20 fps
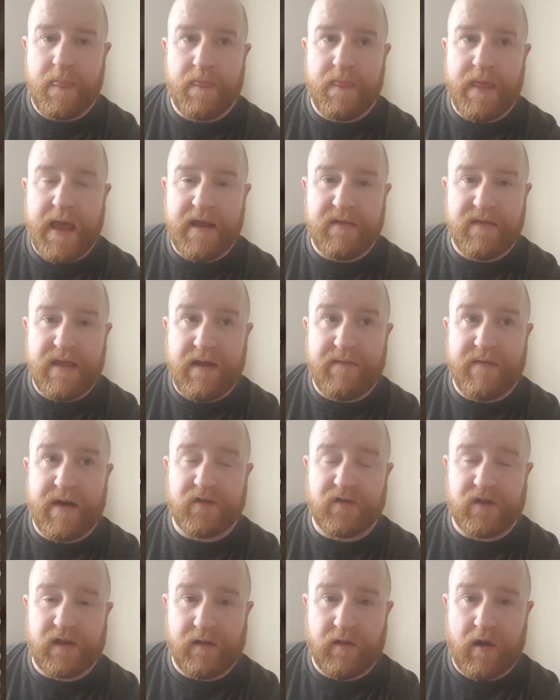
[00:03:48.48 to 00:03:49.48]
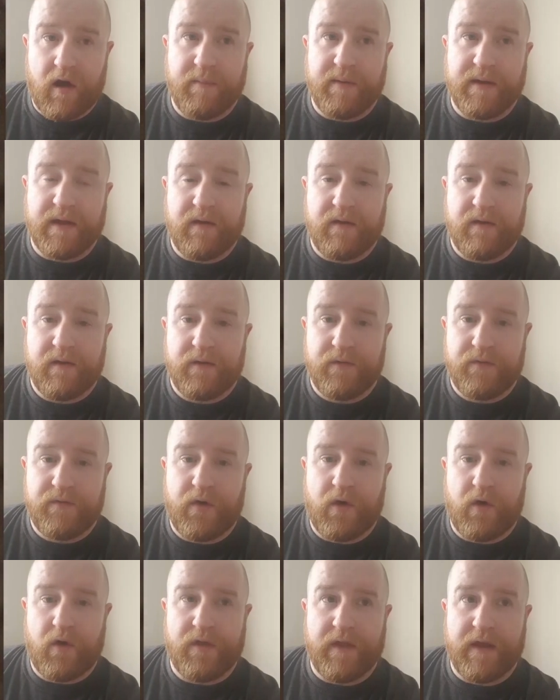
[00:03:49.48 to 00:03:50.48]
They've actually lobbied
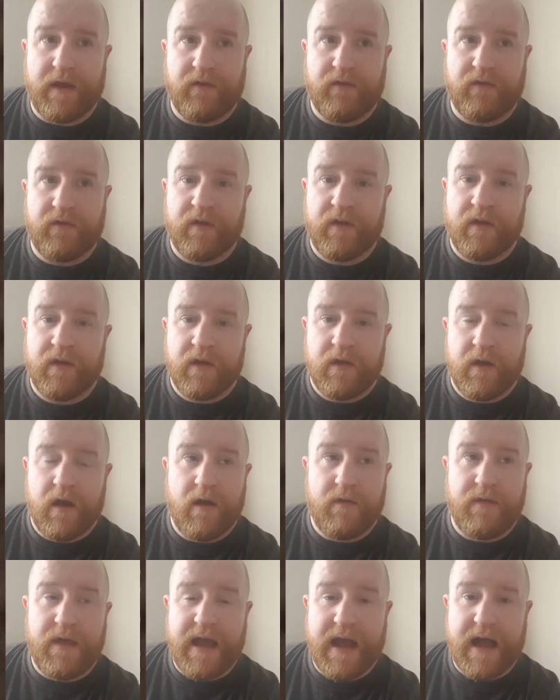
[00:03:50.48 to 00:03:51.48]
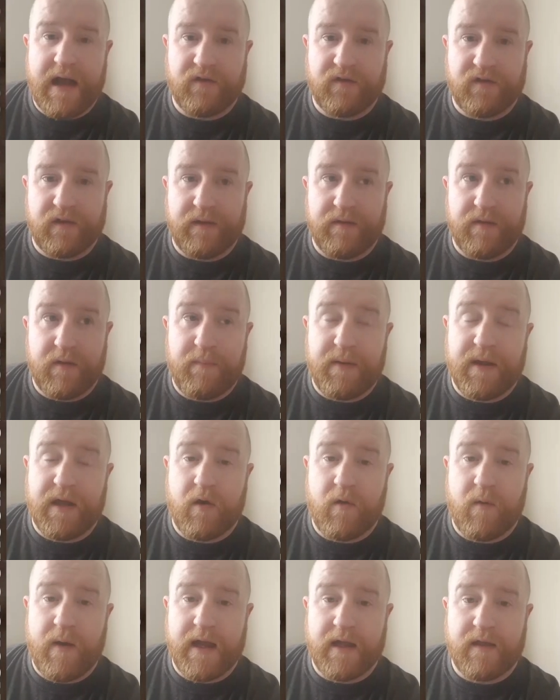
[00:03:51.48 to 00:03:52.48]
for this. The
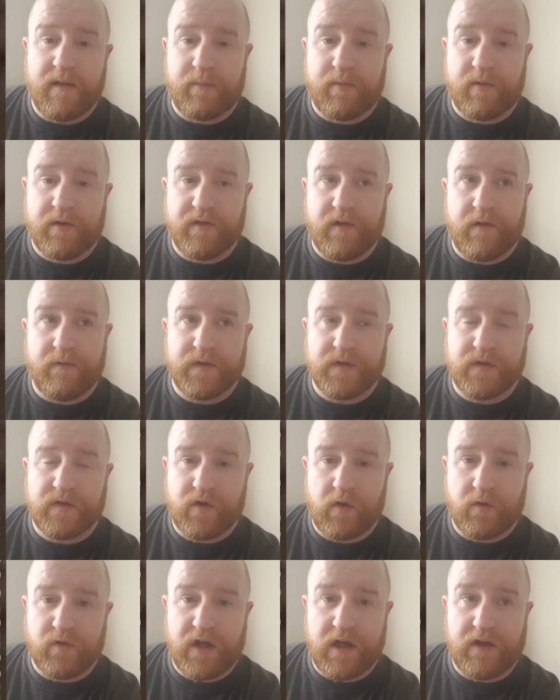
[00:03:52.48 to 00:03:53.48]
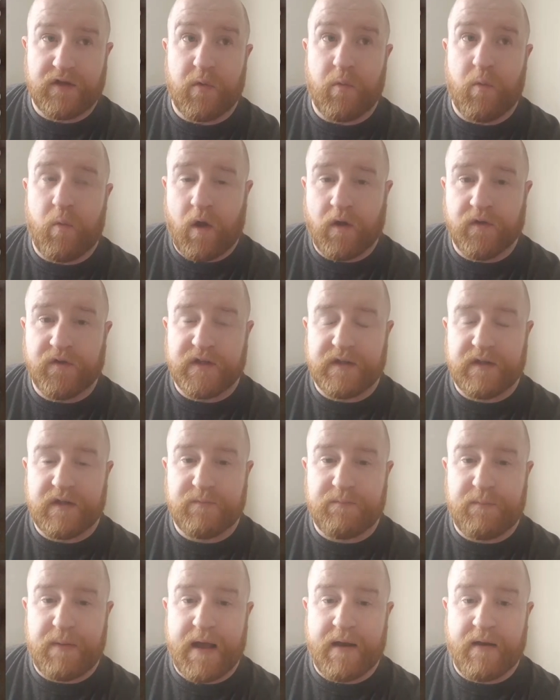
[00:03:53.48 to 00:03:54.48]
POA, the Prison Officers Association, wanted
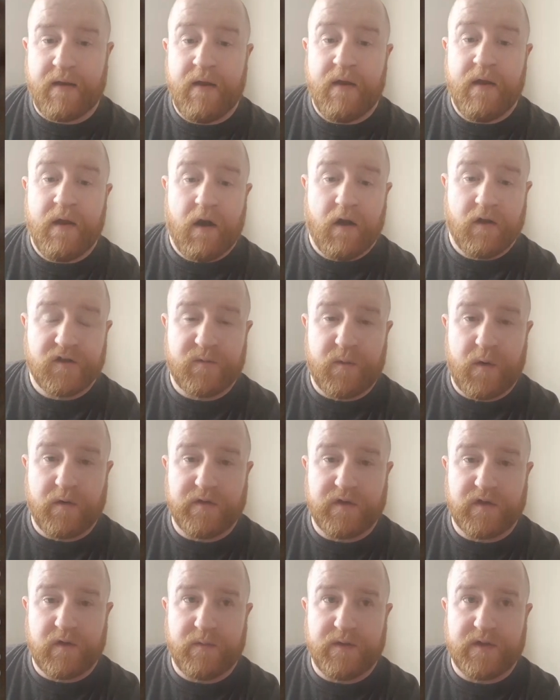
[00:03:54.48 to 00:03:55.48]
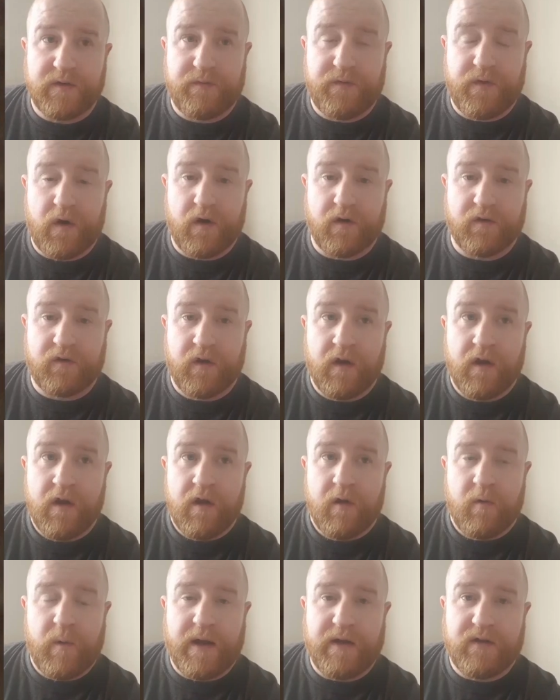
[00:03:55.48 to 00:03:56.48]
this ban on smoking to come into force,
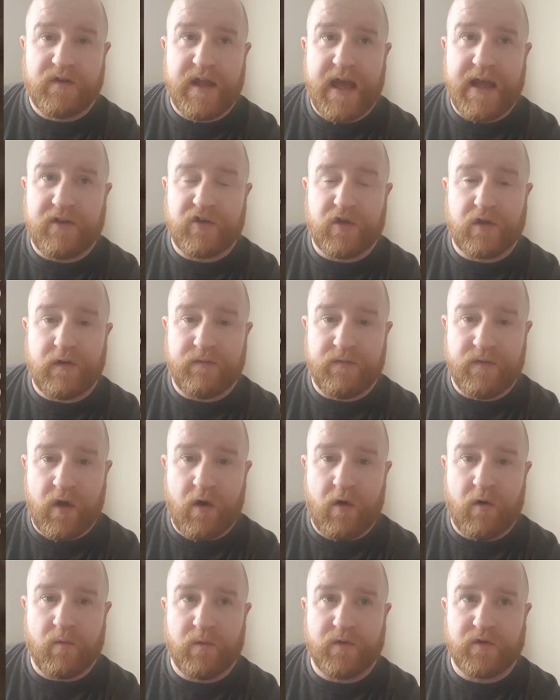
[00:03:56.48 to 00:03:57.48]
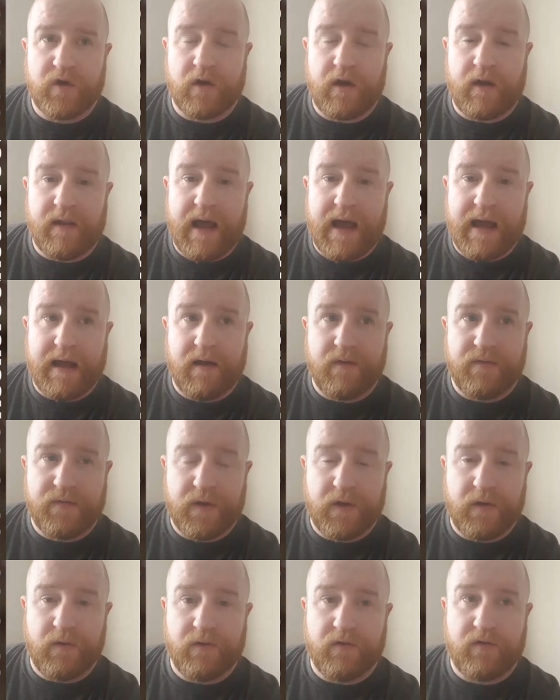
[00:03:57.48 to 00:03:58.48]
which they should have known was going to light a
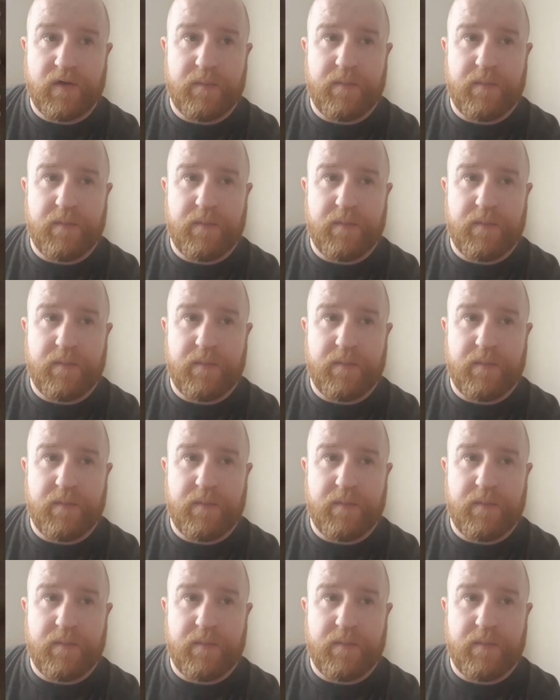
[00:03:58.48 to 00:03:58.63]
fuse.